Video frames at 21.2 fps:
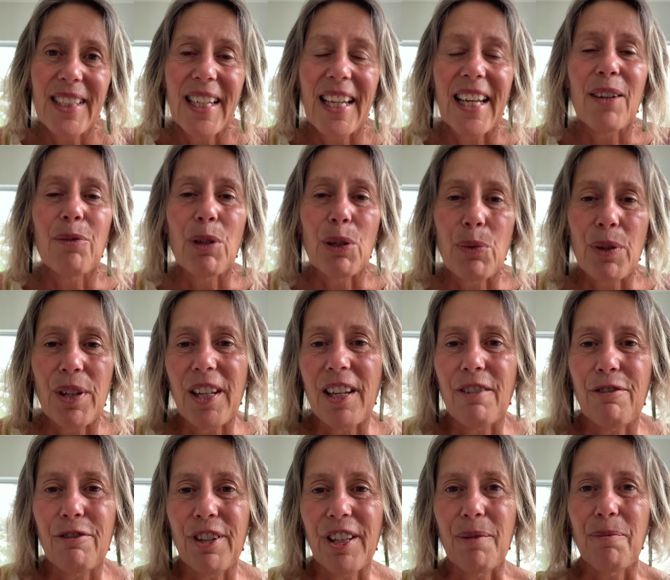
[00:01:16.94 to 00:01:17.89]
and we were
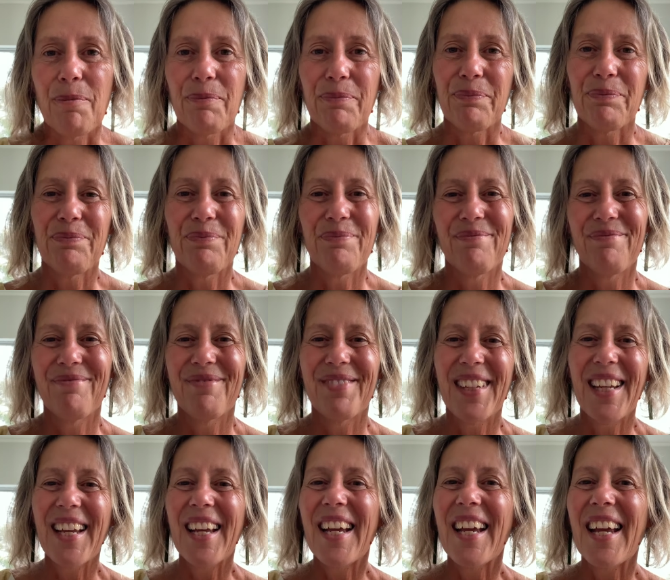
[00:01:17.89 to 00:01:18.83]
there for them?
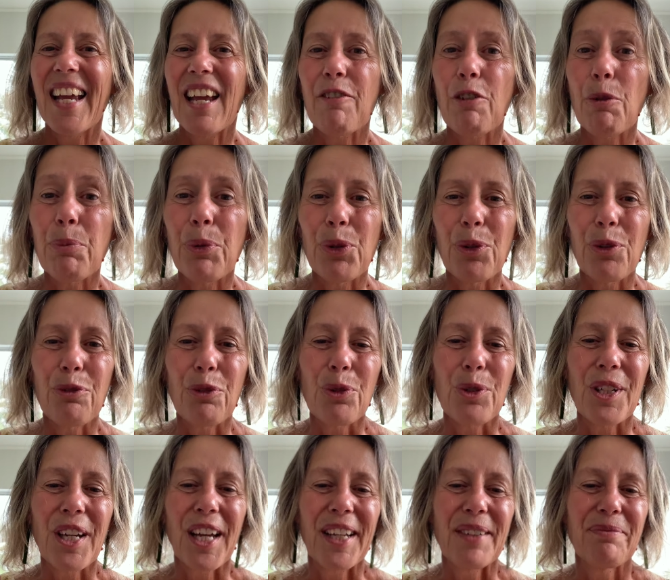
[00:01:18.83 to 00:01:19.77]
Have a beautiful
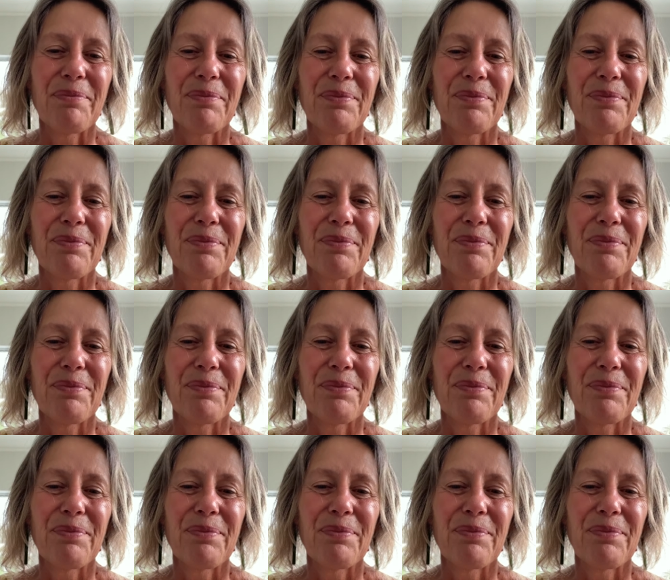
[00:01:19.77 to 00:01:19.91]
day.